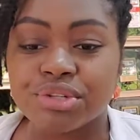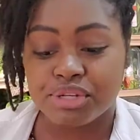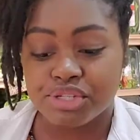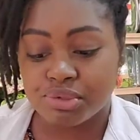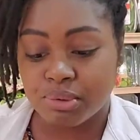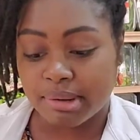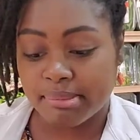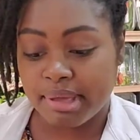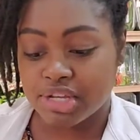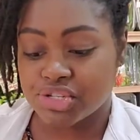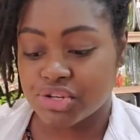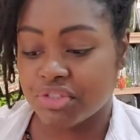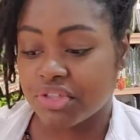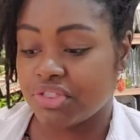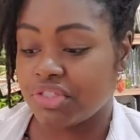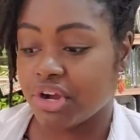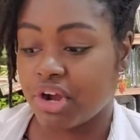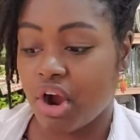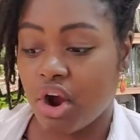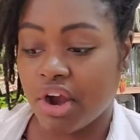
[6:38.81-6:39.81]
but you wanna make sure that
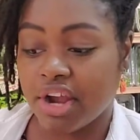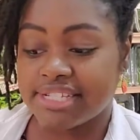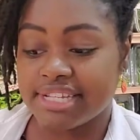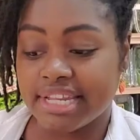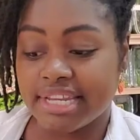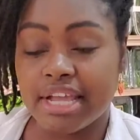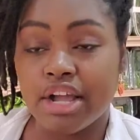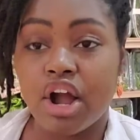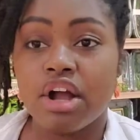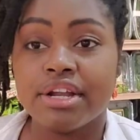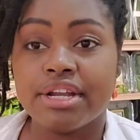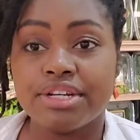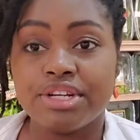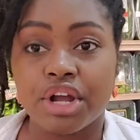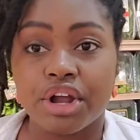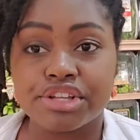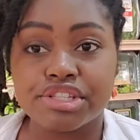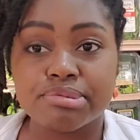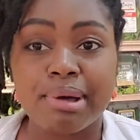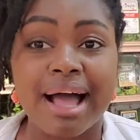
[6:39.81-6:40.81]
there aren't any
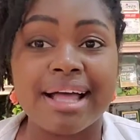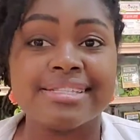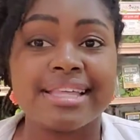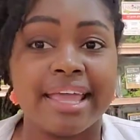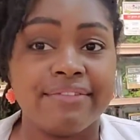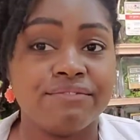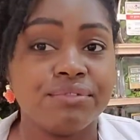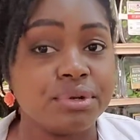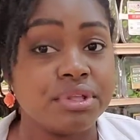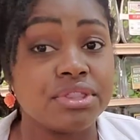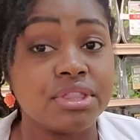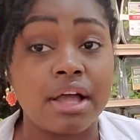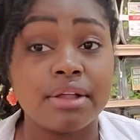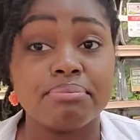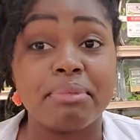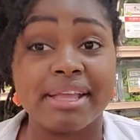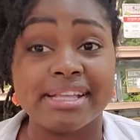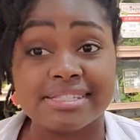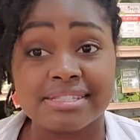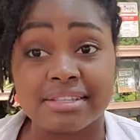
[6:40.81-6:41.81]
dark spots and Food and Thought
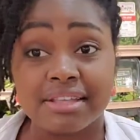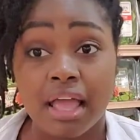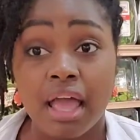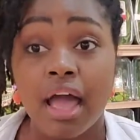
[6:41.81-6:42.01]
makes